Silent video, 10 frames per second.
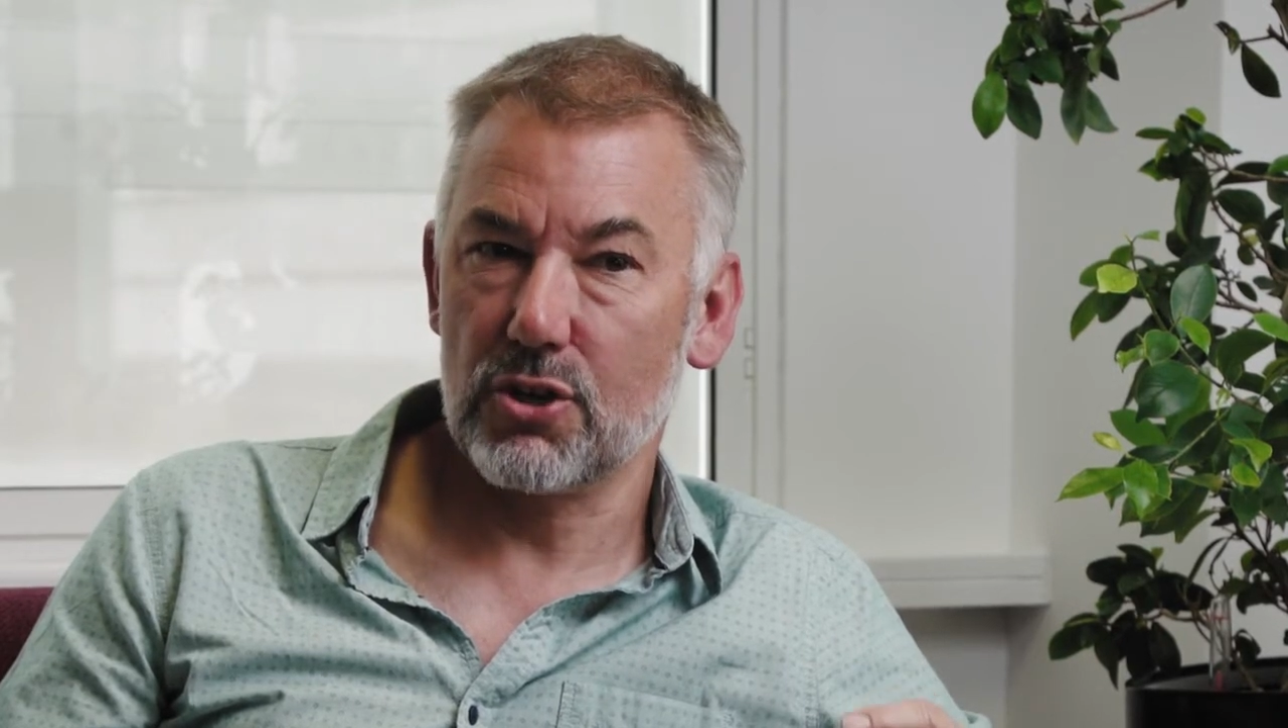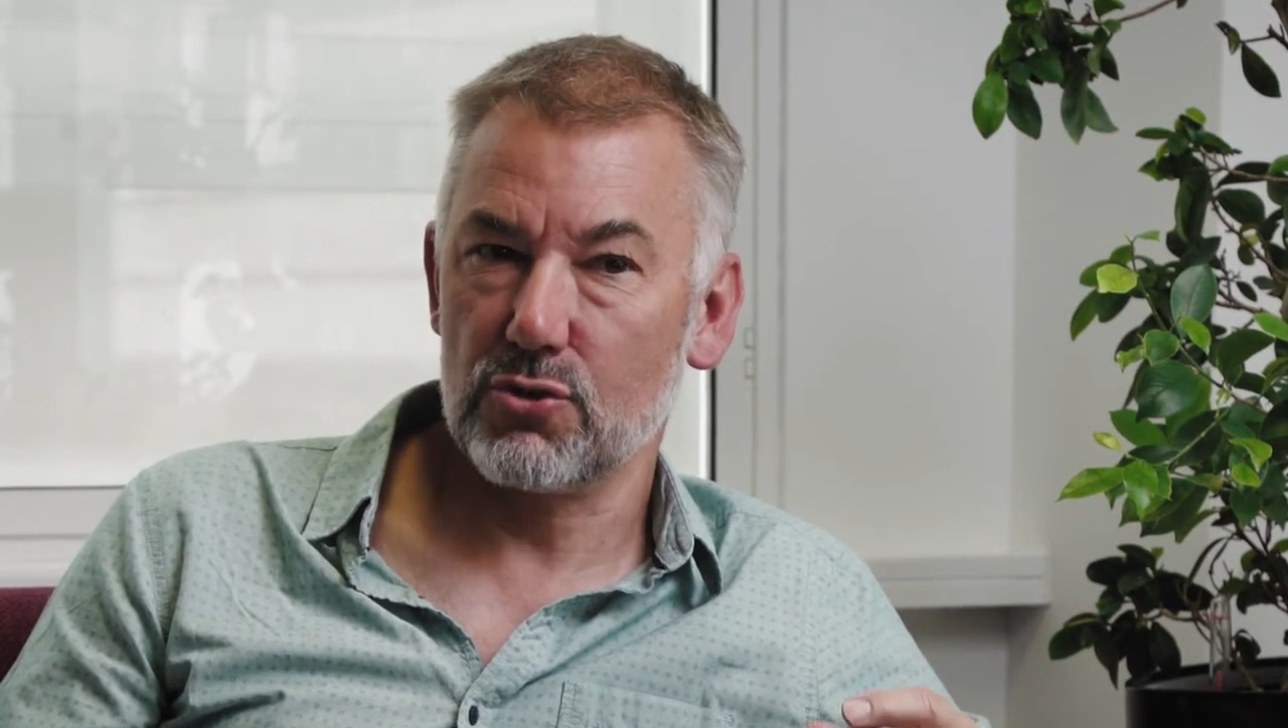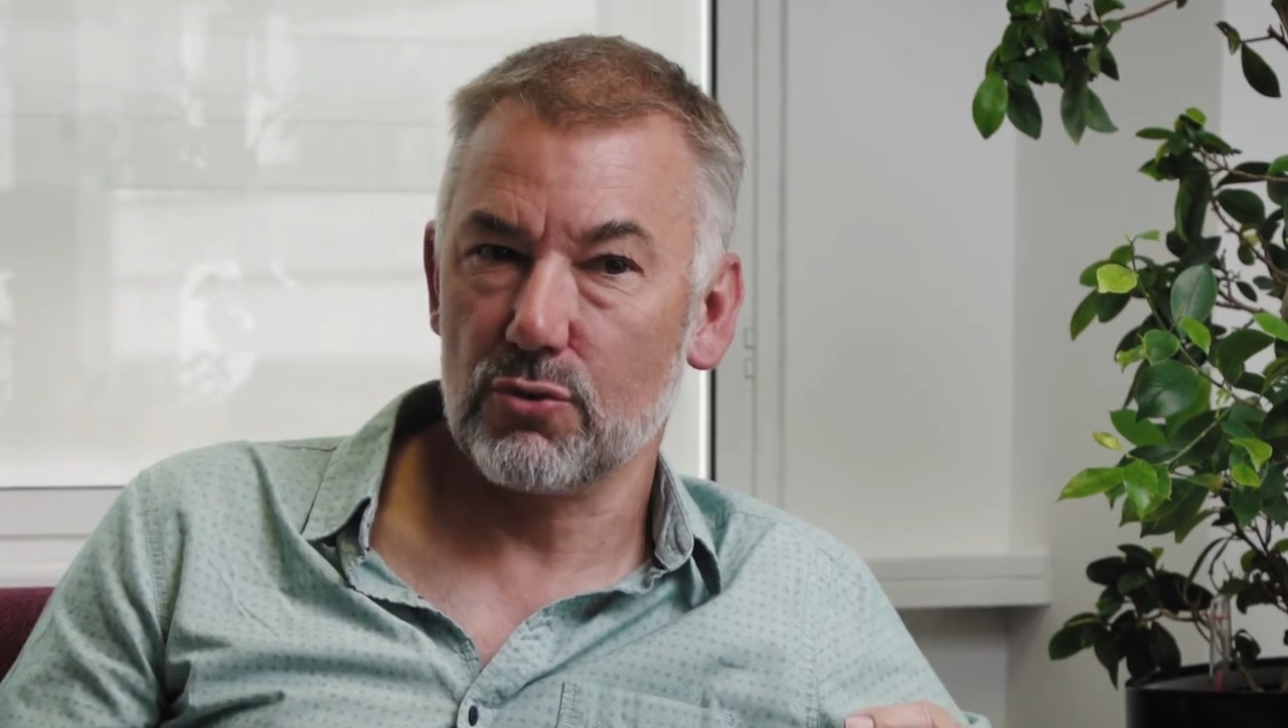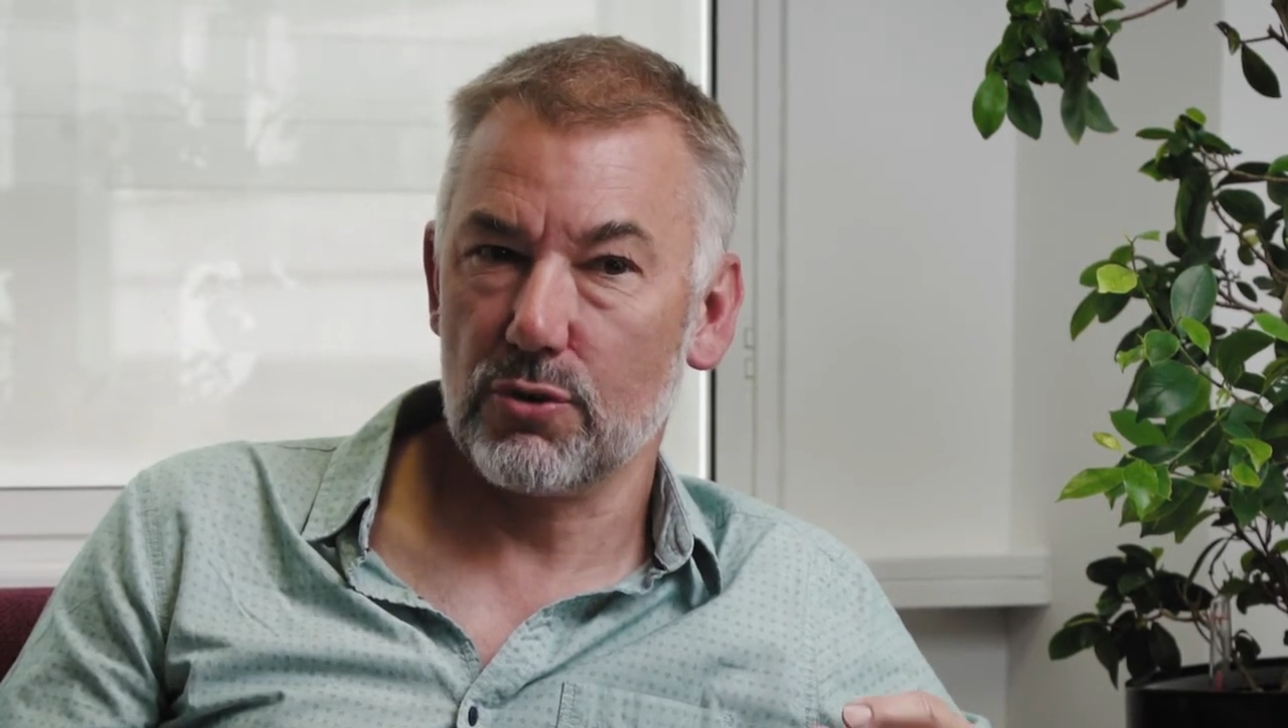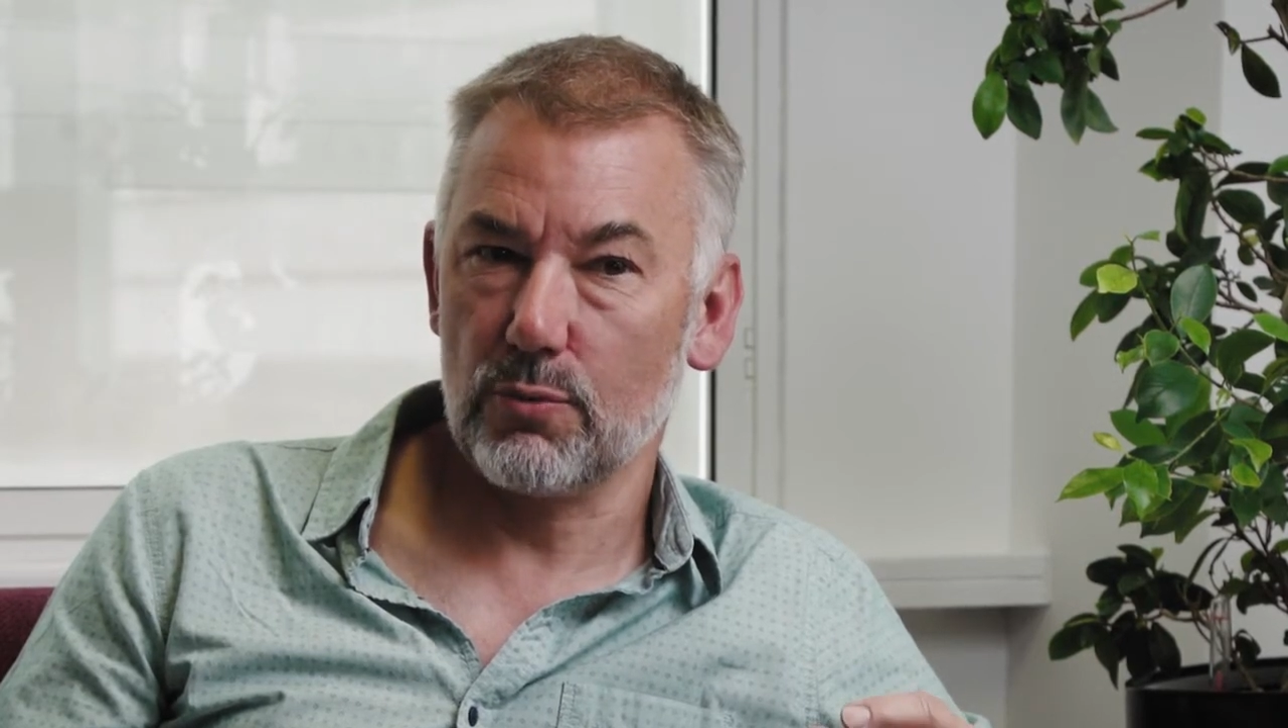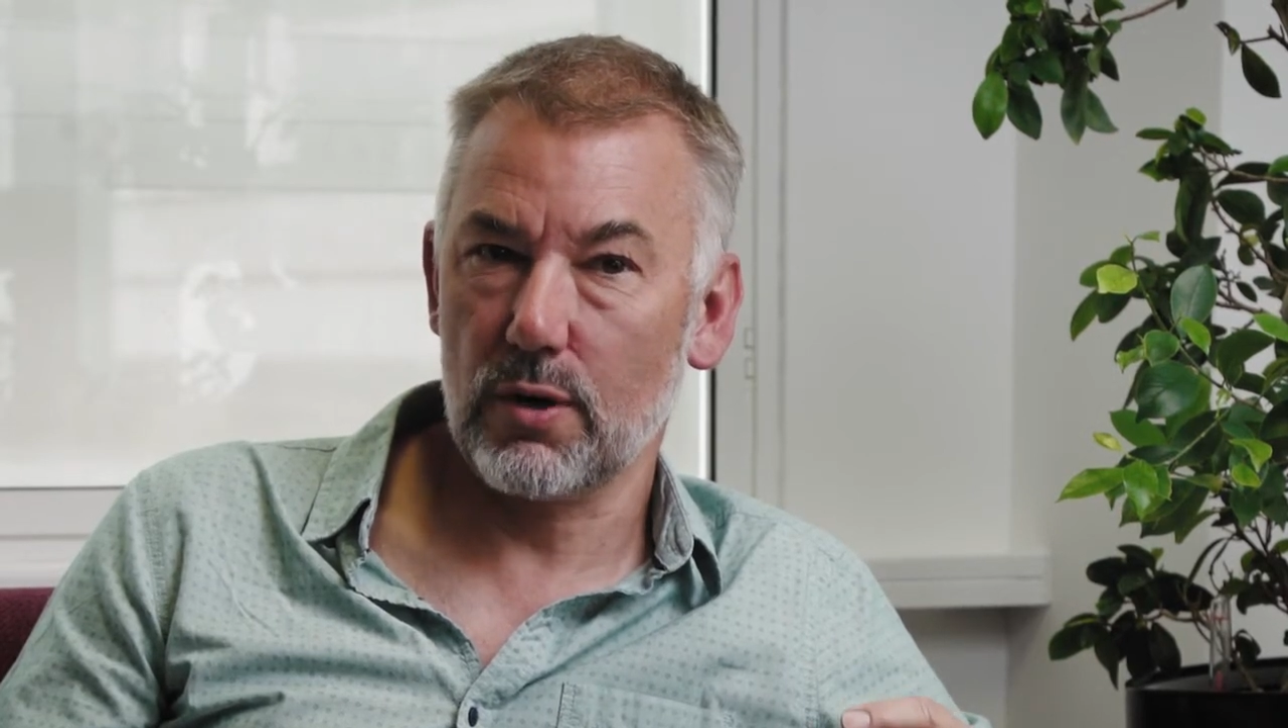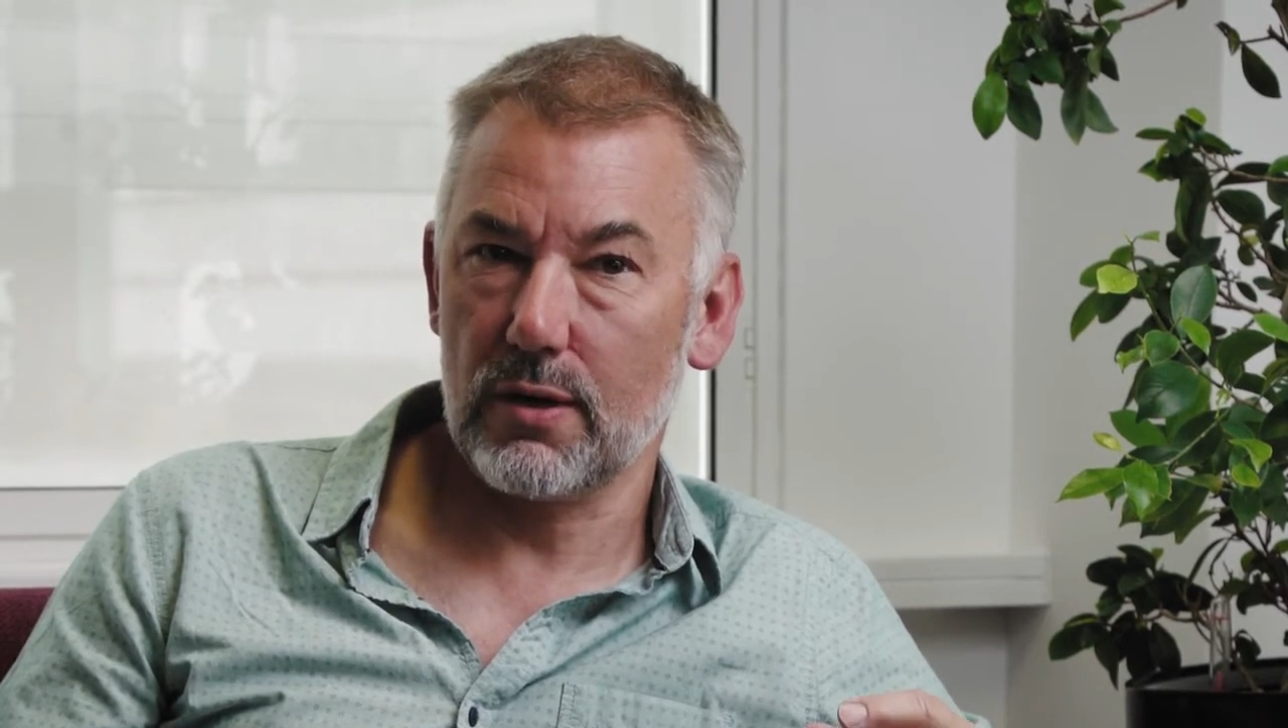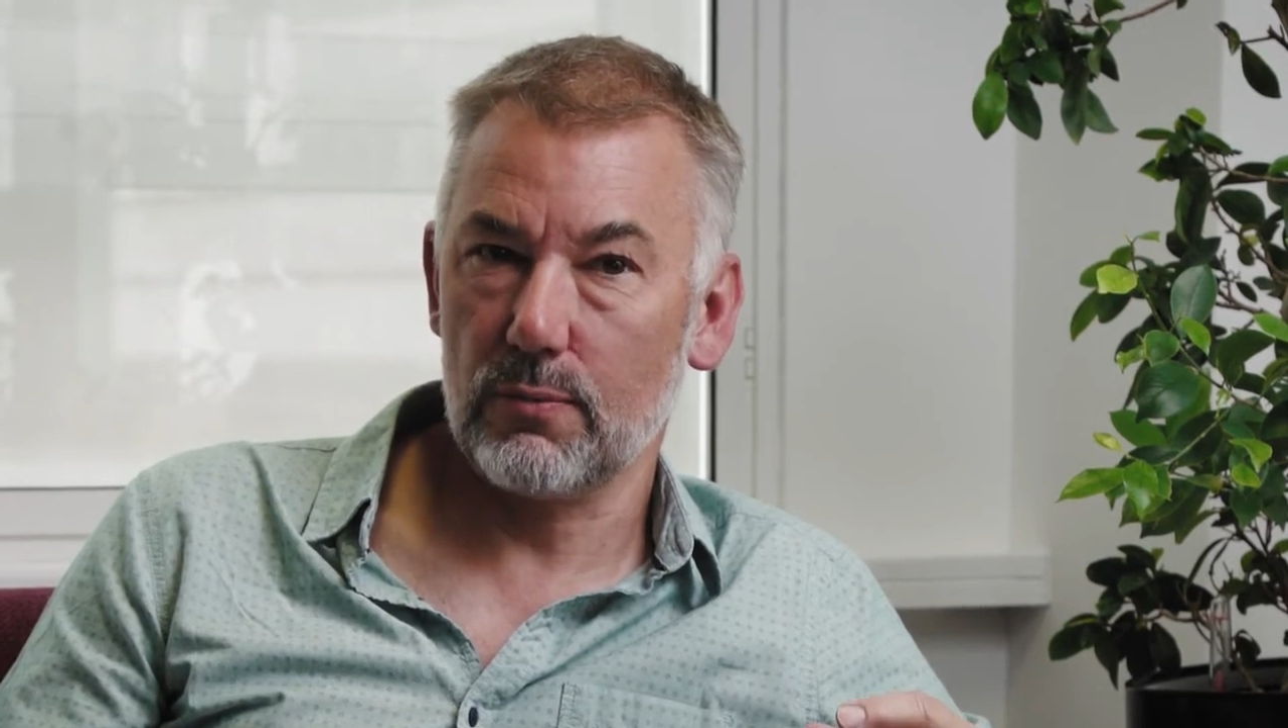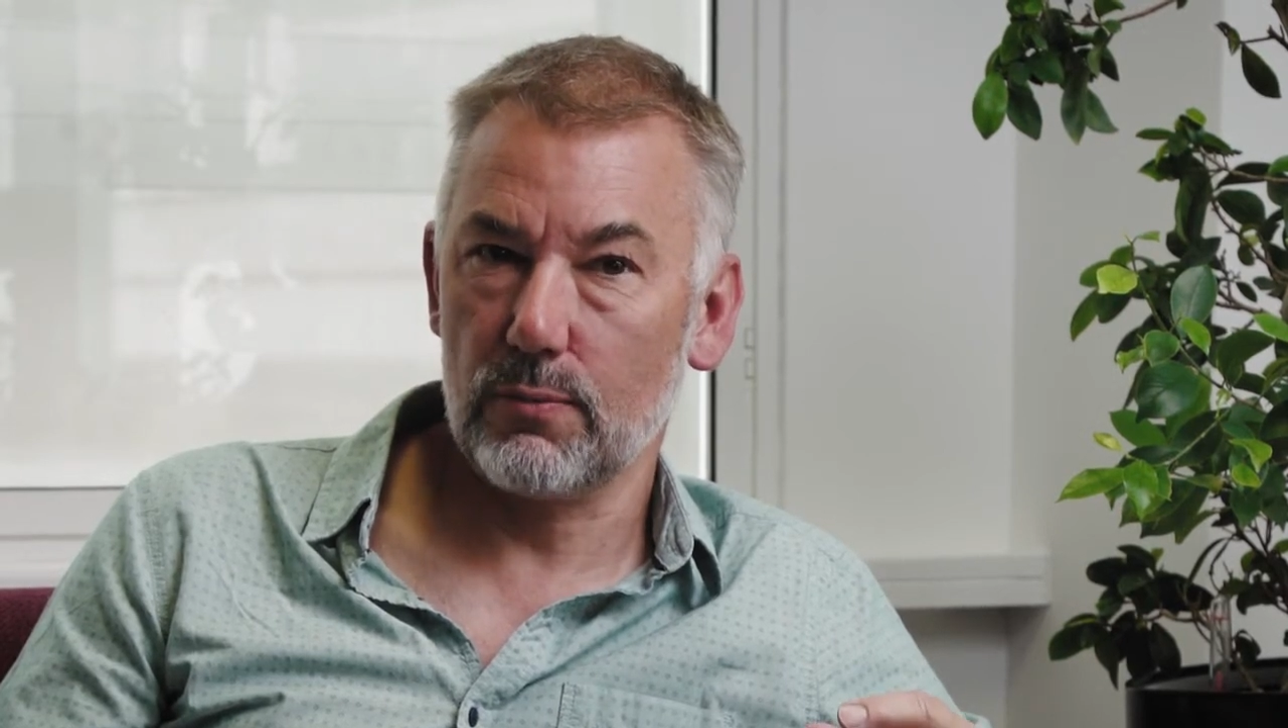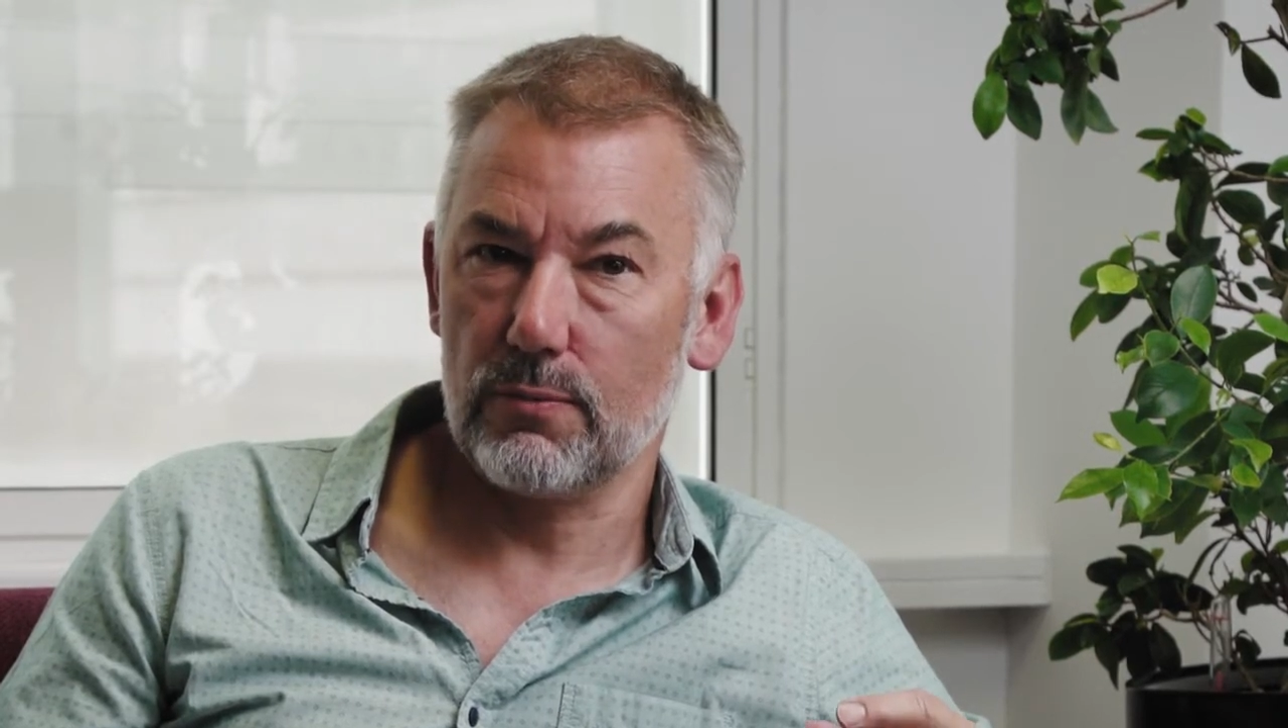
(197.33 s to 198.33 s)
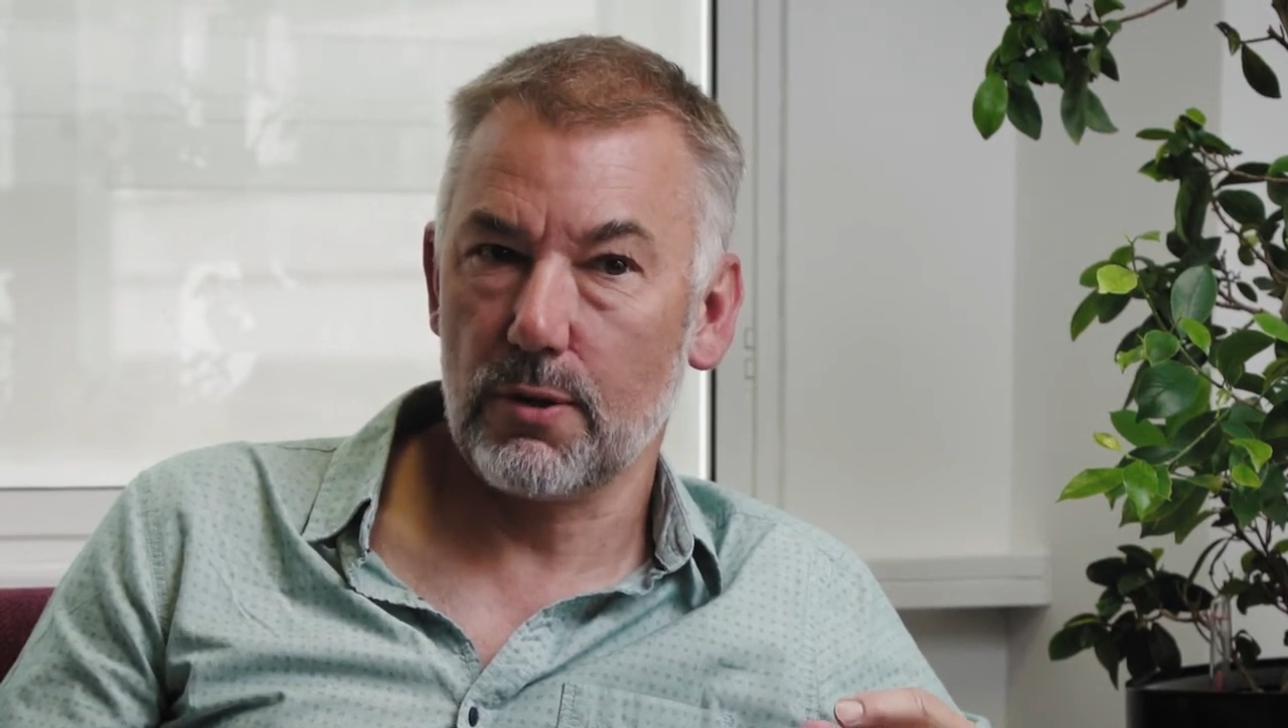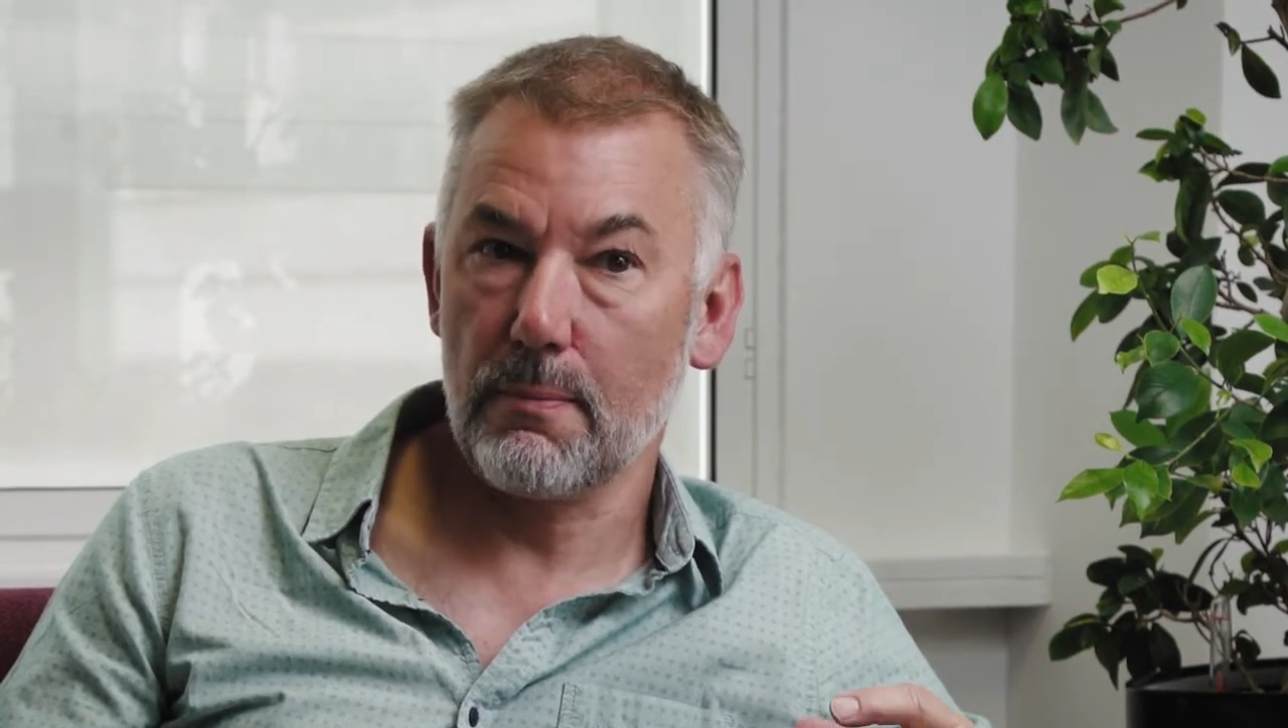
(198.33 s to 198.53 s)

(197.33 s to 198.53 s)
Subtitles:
sure that what the